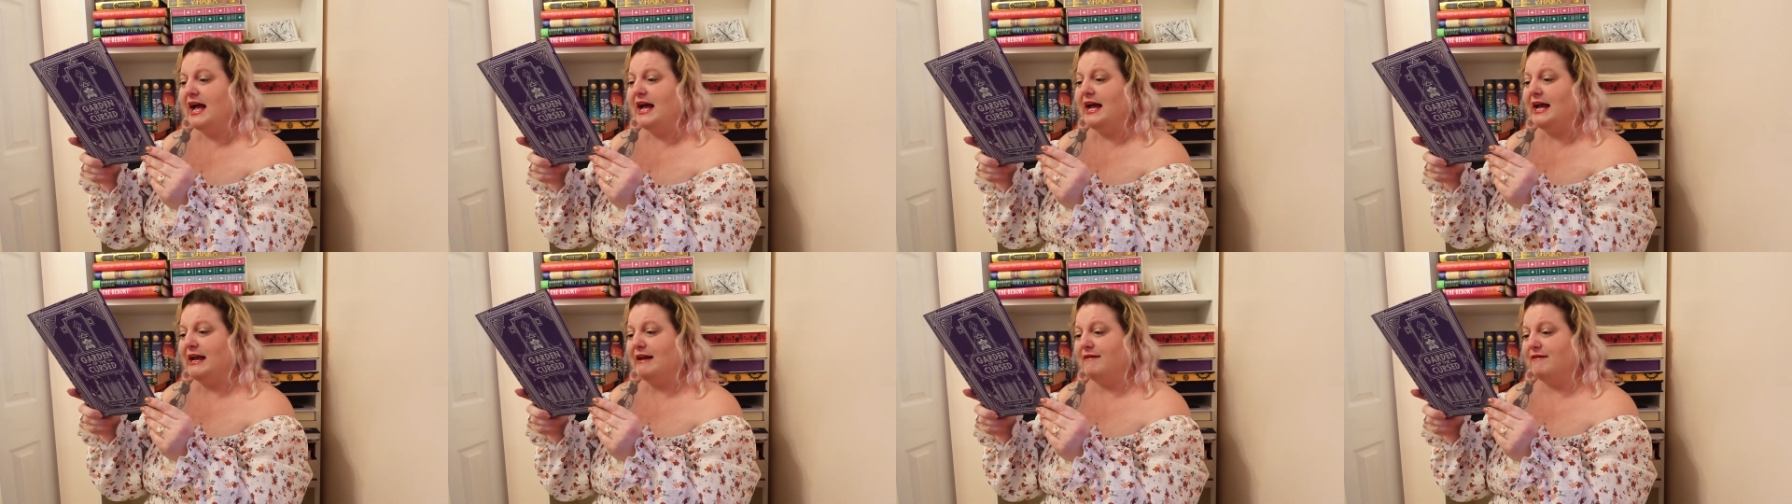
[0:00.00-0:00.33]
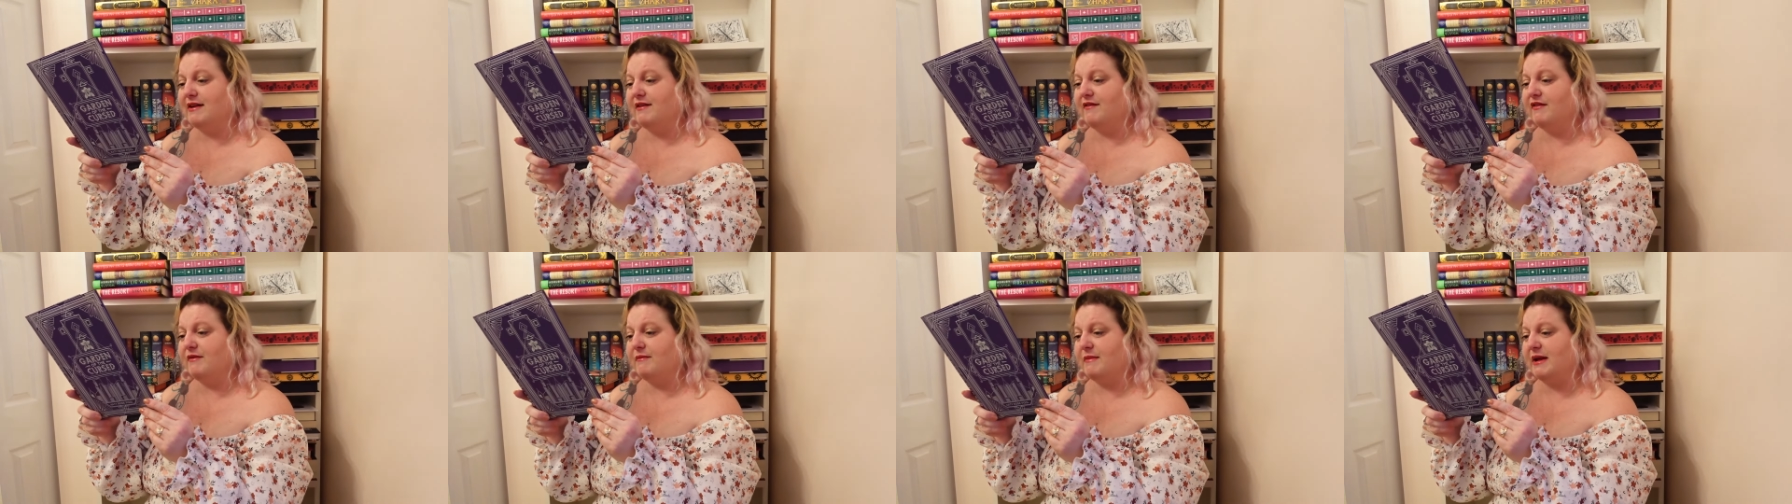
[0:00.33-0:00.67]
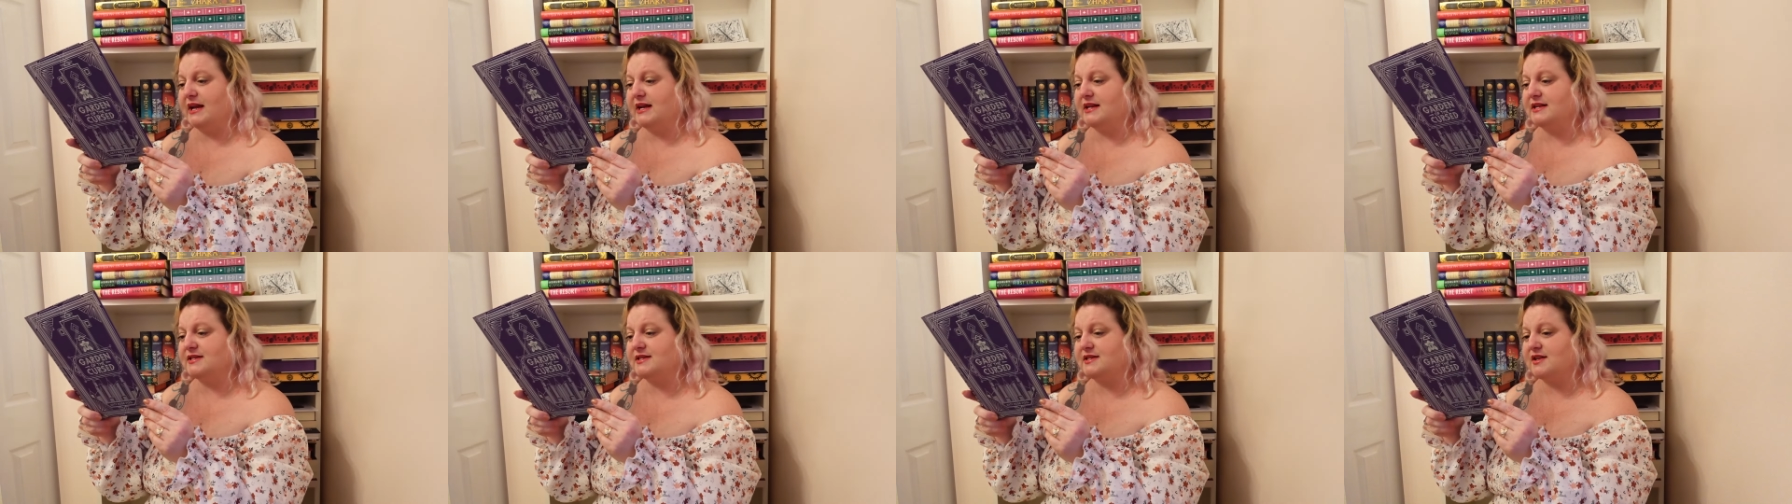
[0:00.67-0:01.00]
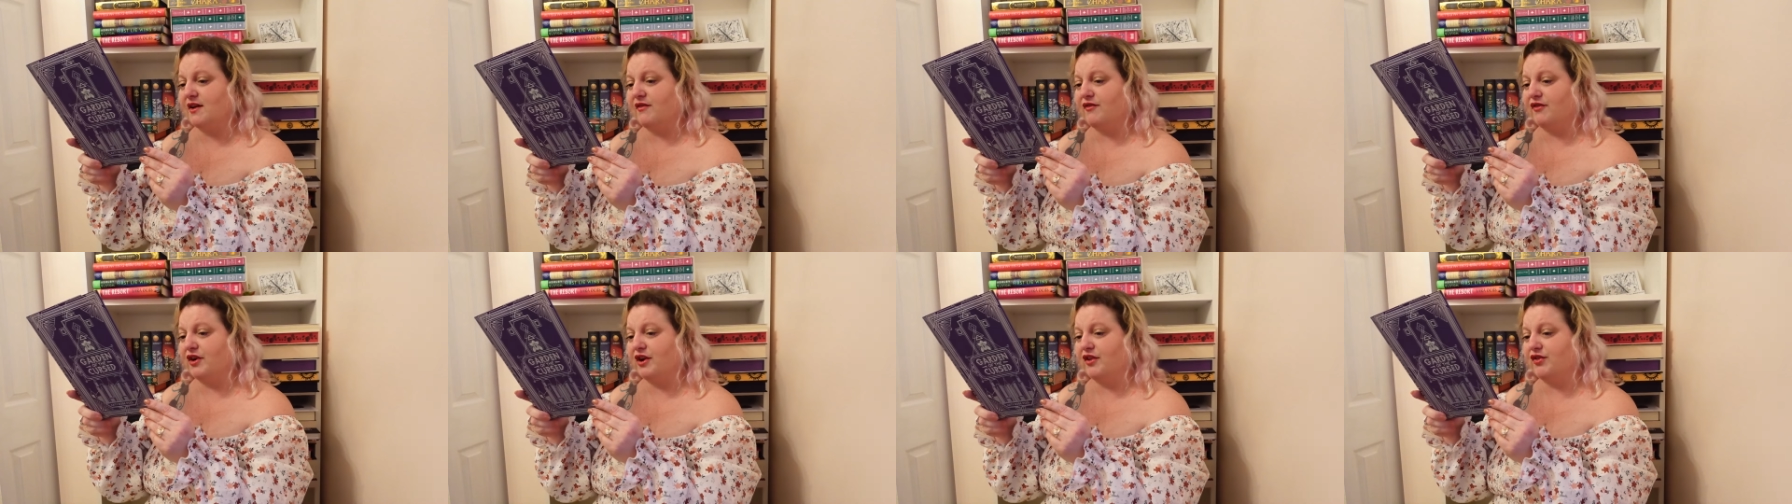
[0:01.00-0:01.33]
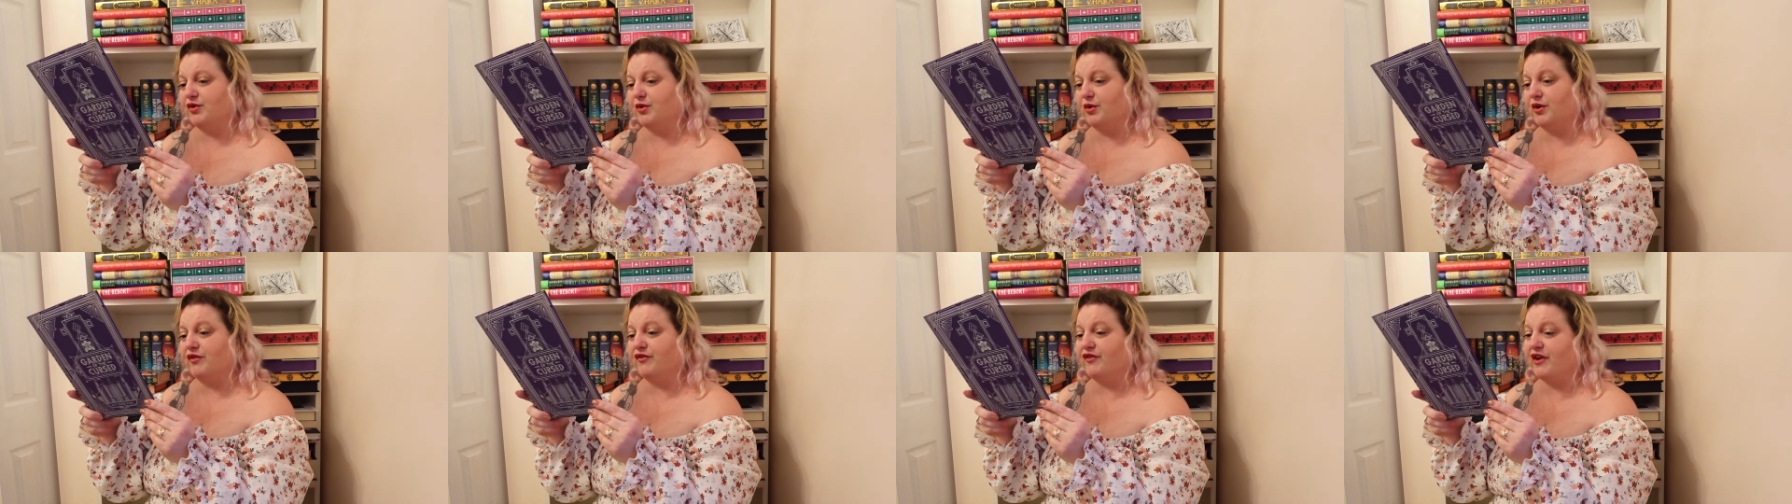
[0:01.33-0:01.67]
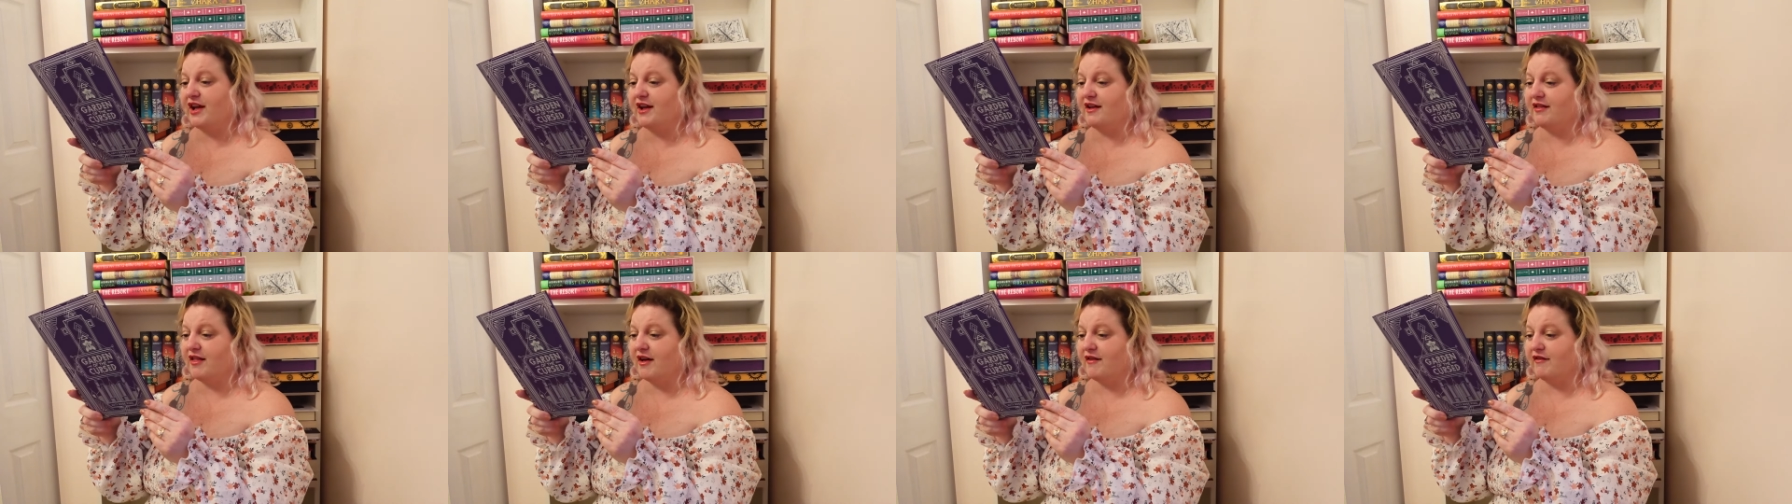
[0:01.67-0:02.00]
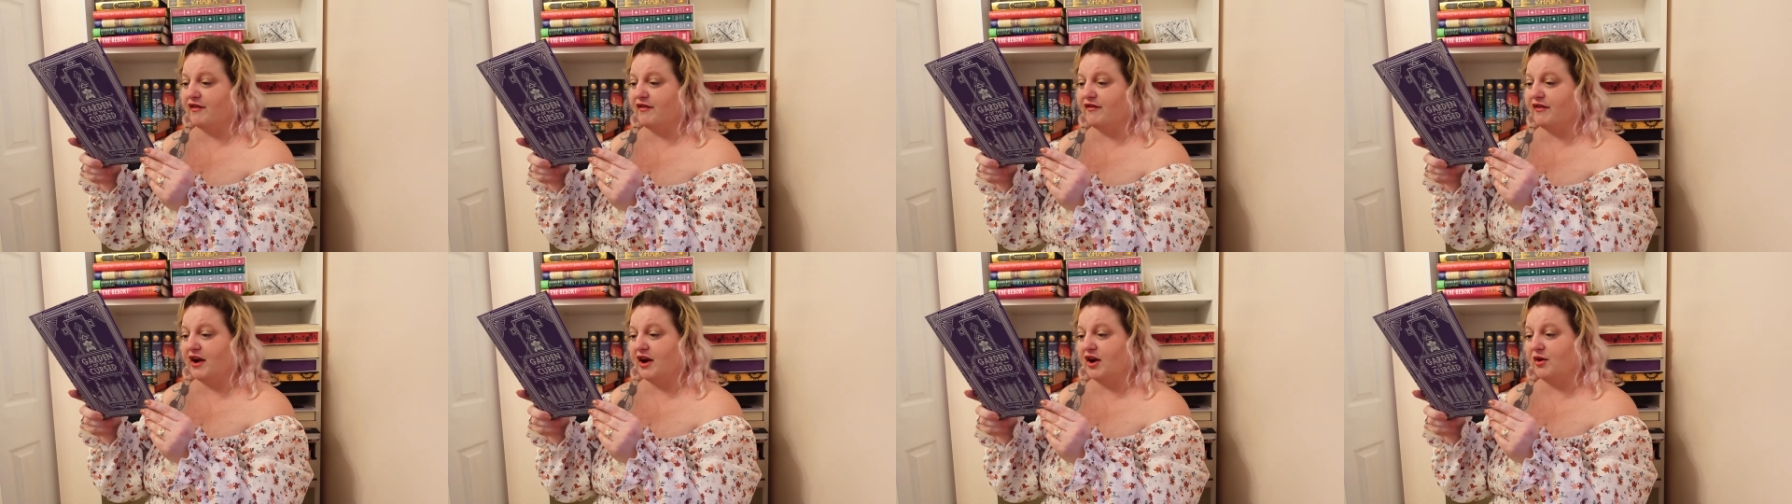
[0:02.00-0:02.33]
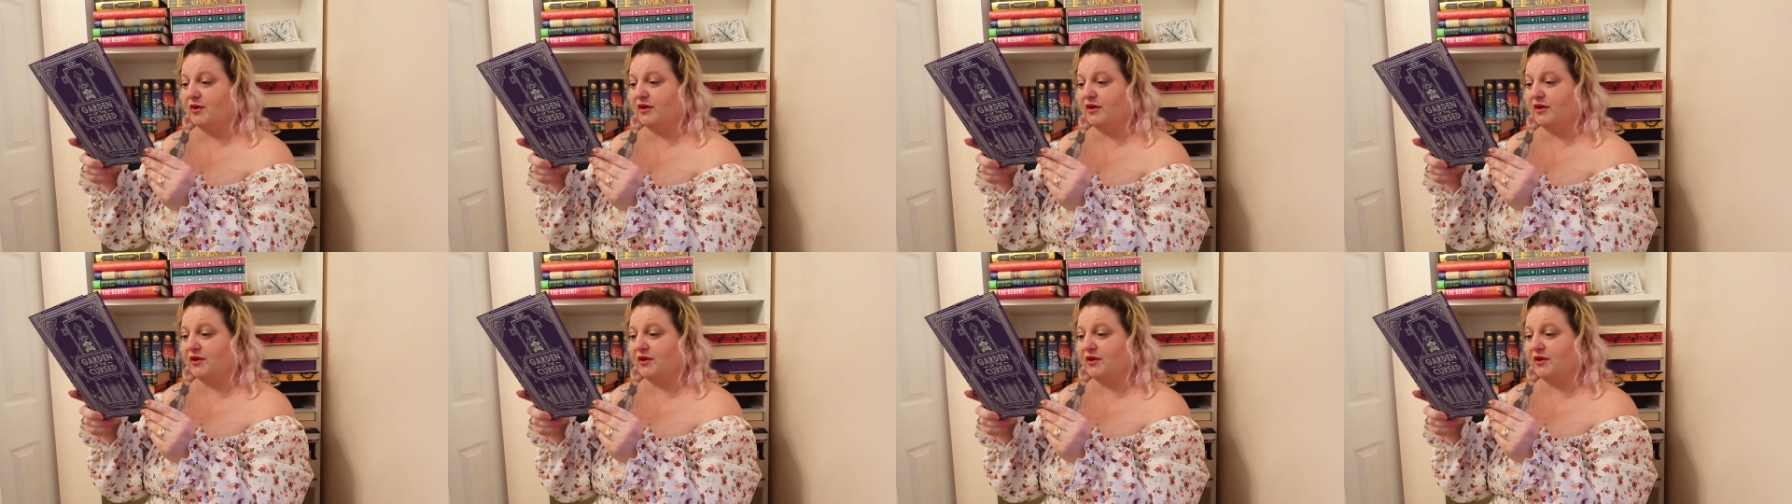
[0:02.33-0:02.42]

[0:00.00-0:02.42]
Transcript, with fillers: even if it means suffering through a fake love affair